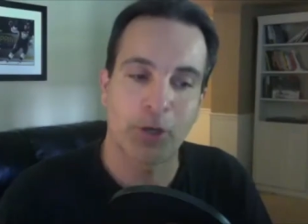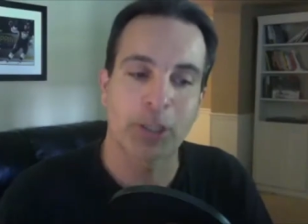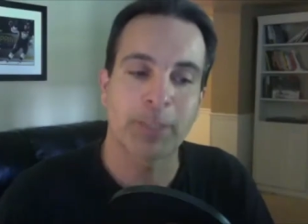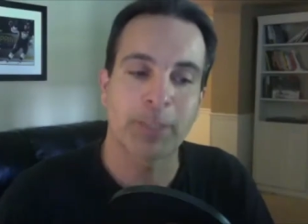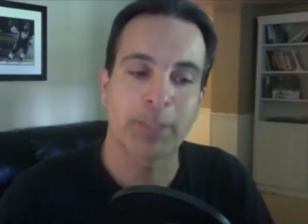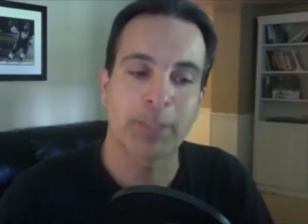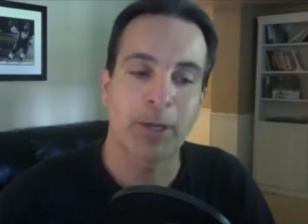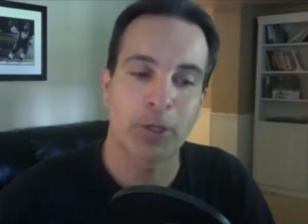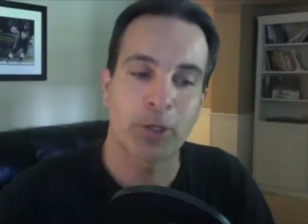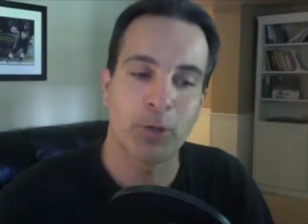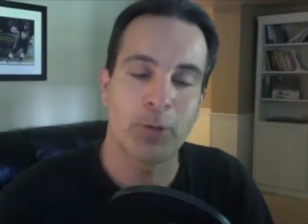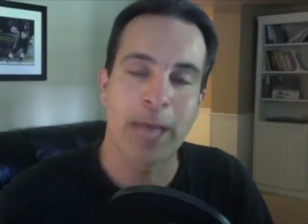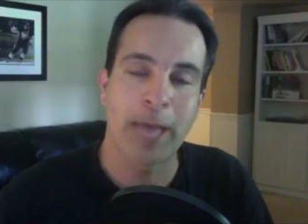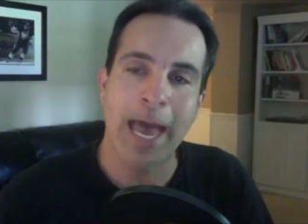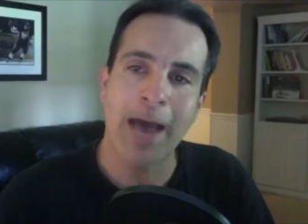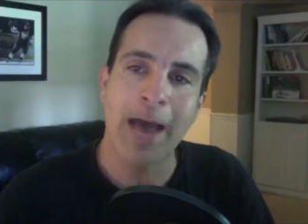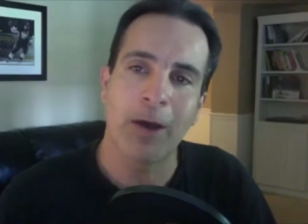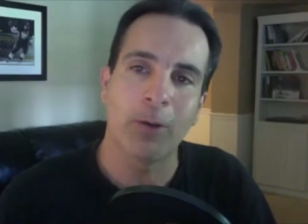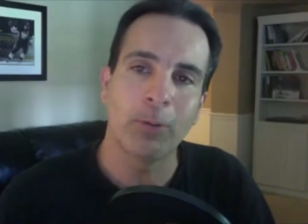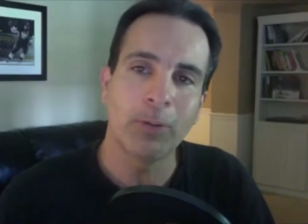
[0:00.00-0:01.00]
about you
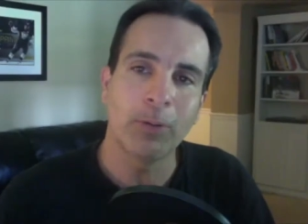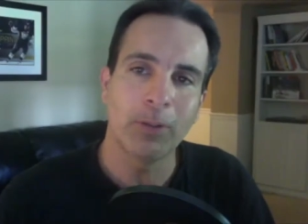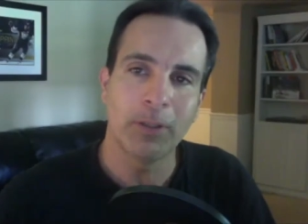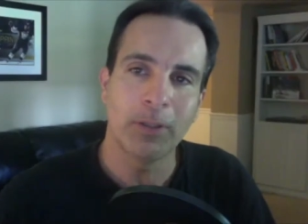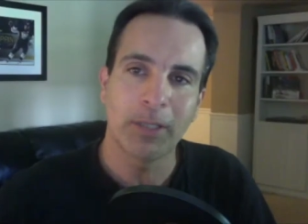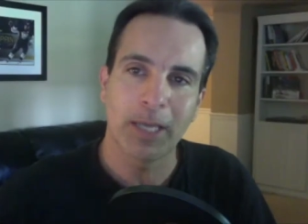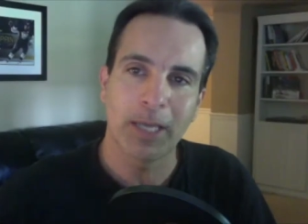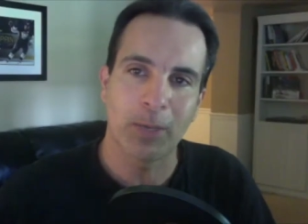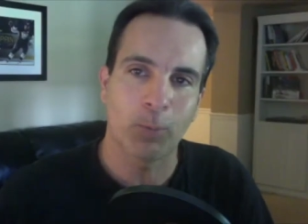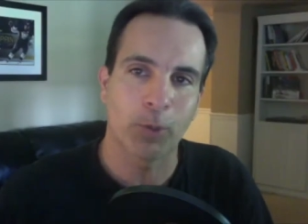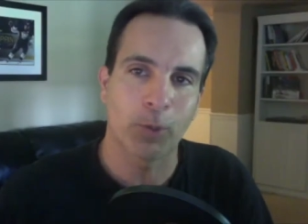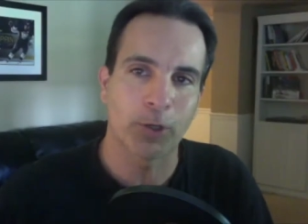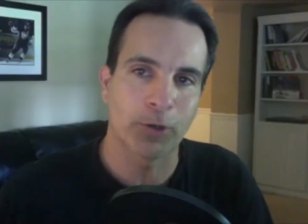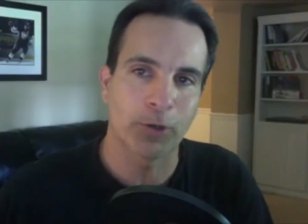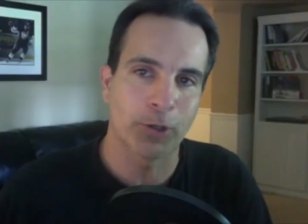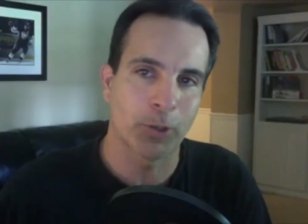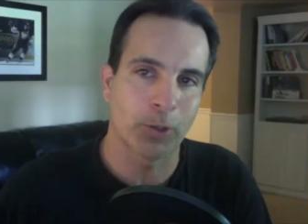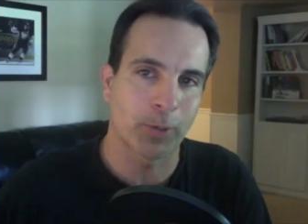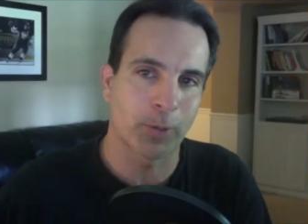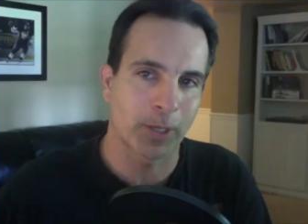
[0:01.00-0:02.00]
now and what you're
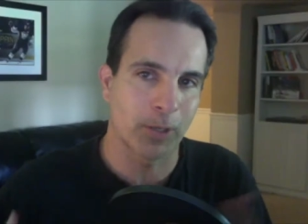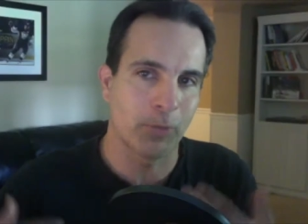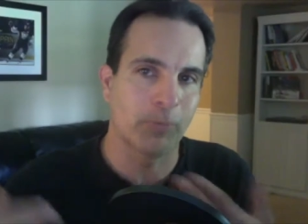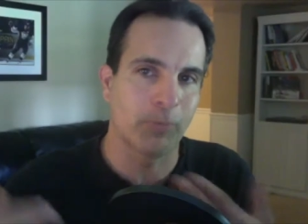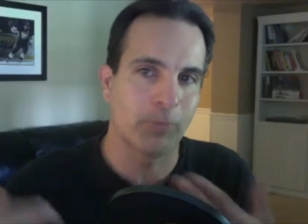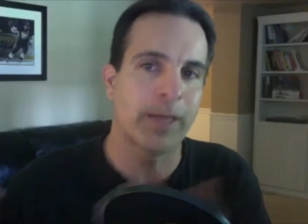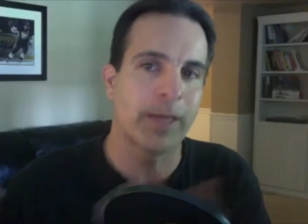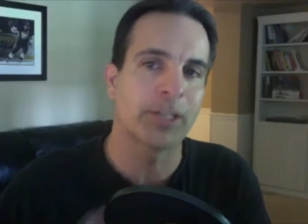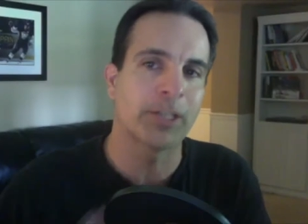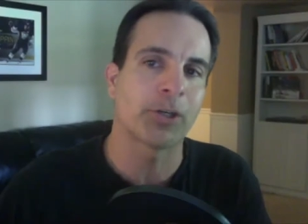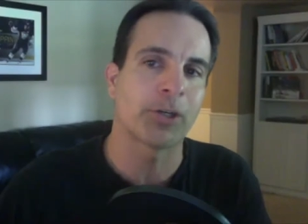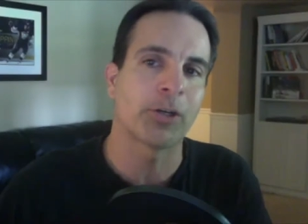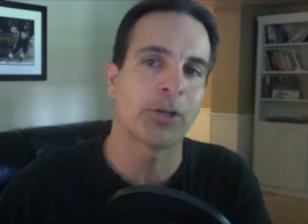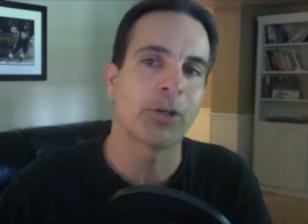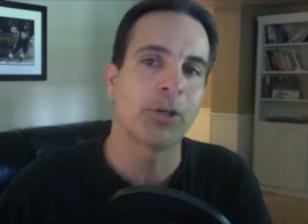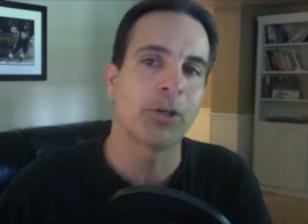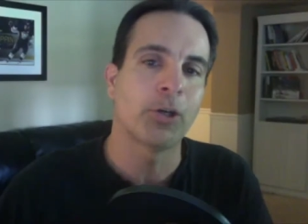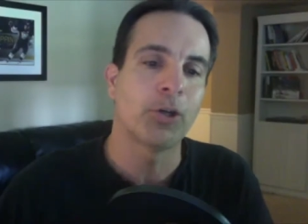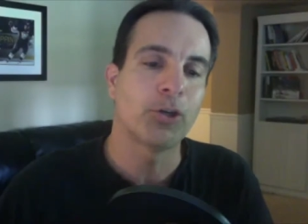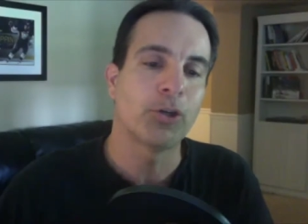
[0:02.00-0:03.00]
doing a new venture.
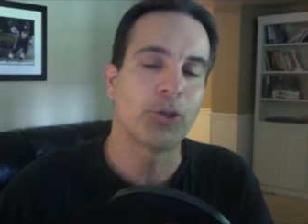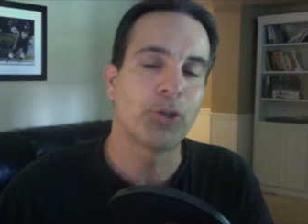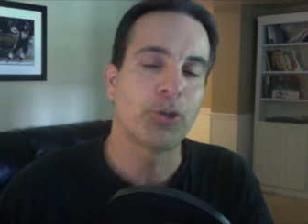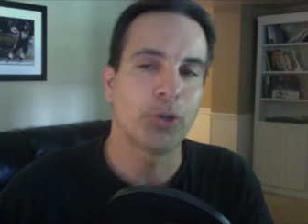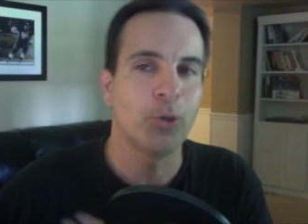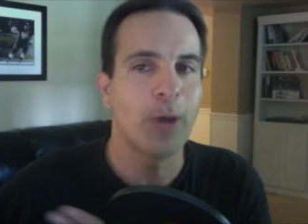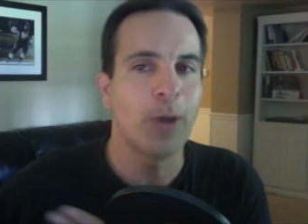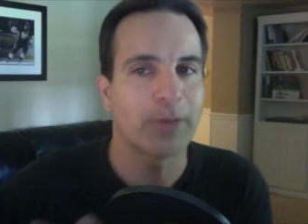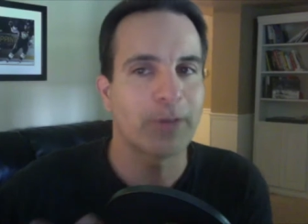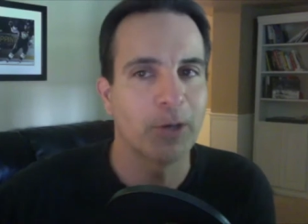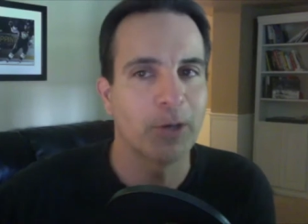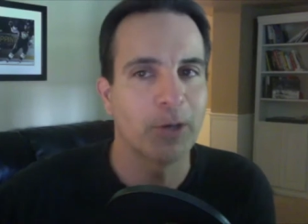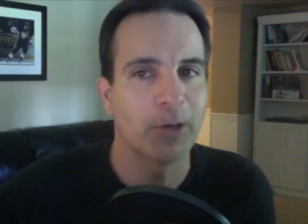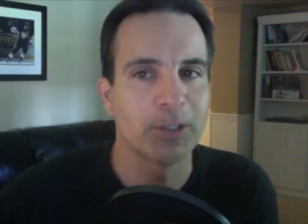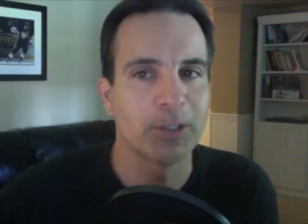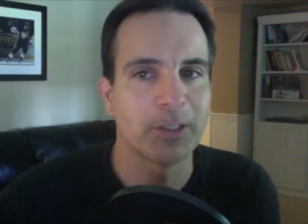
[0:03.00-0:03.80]
Do you have coaches?